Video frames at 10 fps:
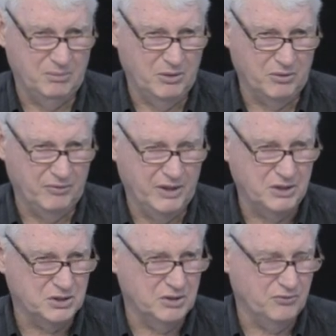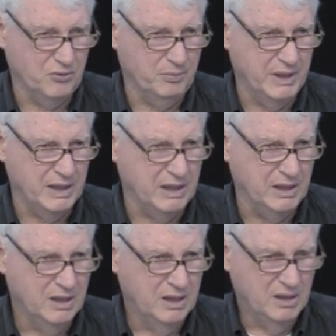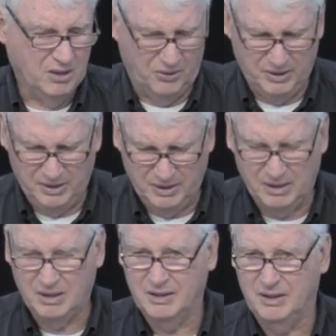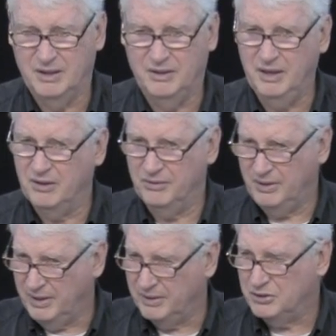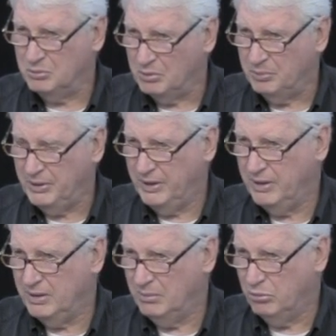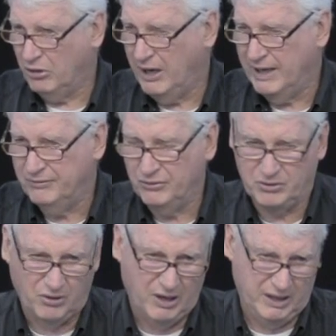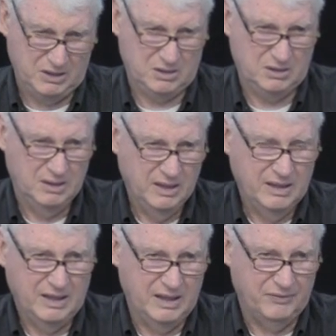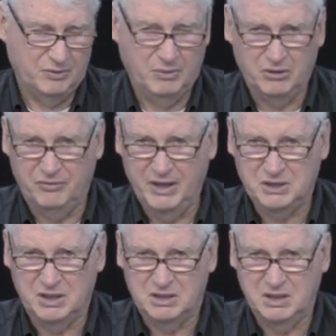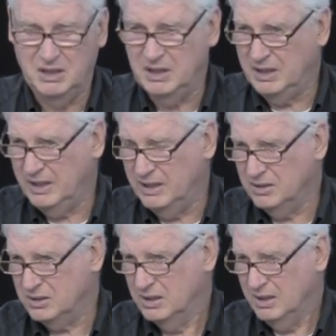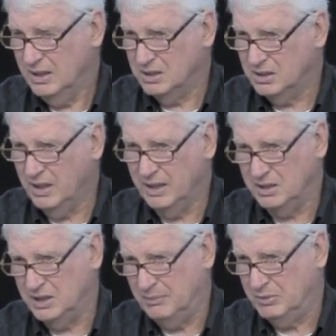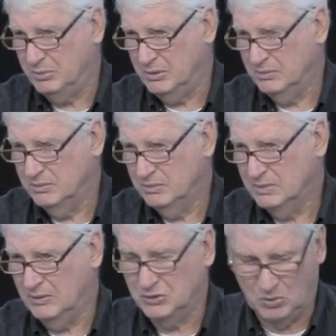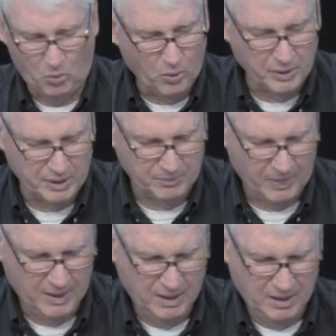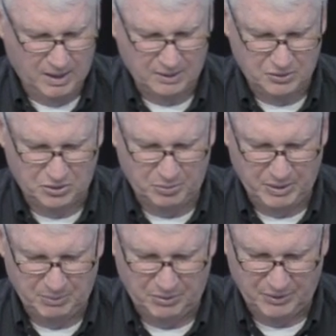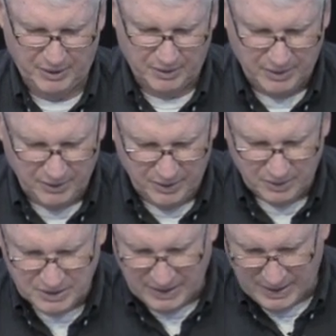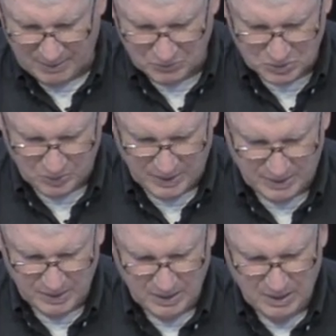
motivation for money or anything like that. They are there to prepare a bride for Christ. And if their motivation is anything else, it's not acceptable. It was a warning uh, to the people there. And there are times when